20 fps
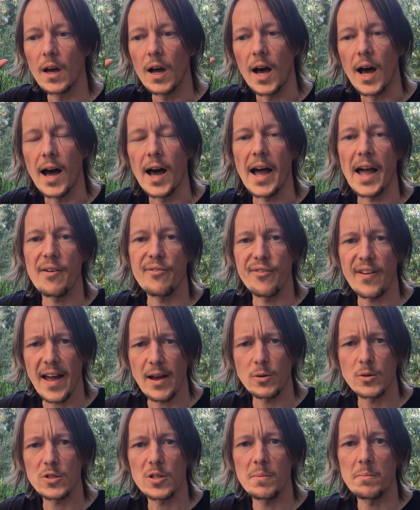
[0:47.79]
I
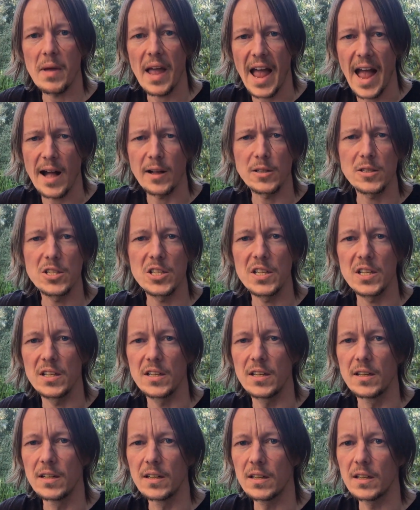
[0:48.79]
found some
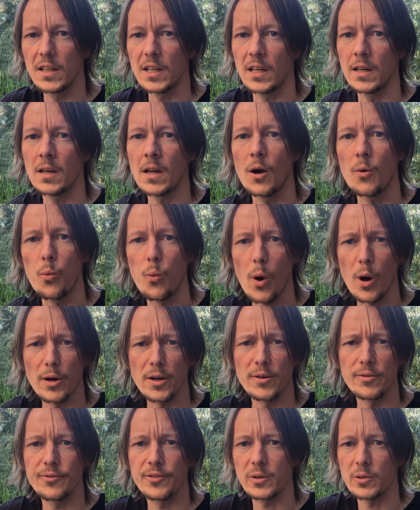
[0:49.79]
algae in a
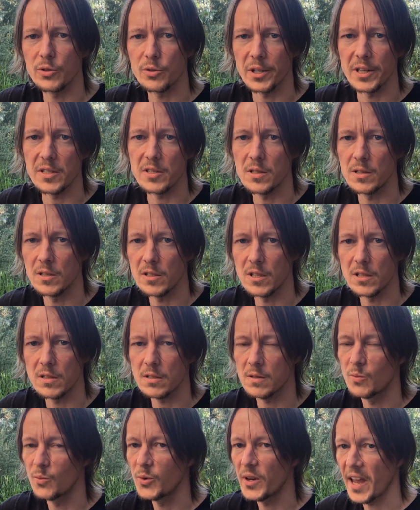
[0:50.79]
water filtration
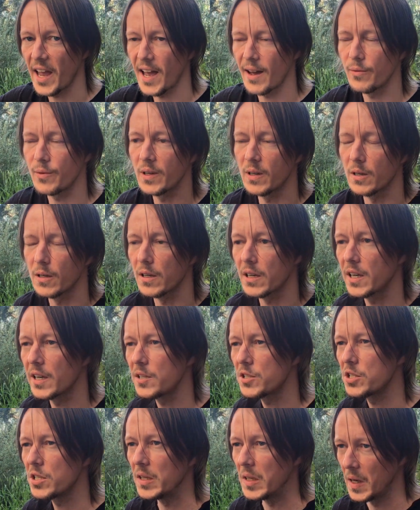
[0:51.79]
system we have in our
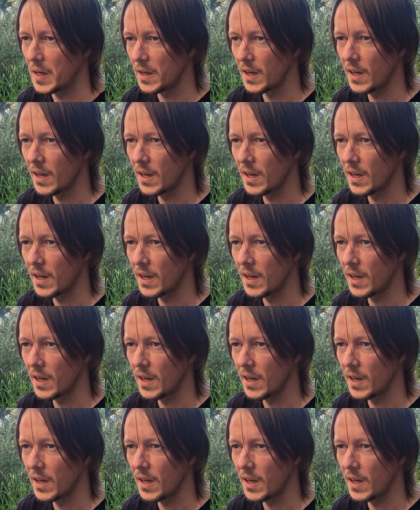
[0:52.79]
kitchen.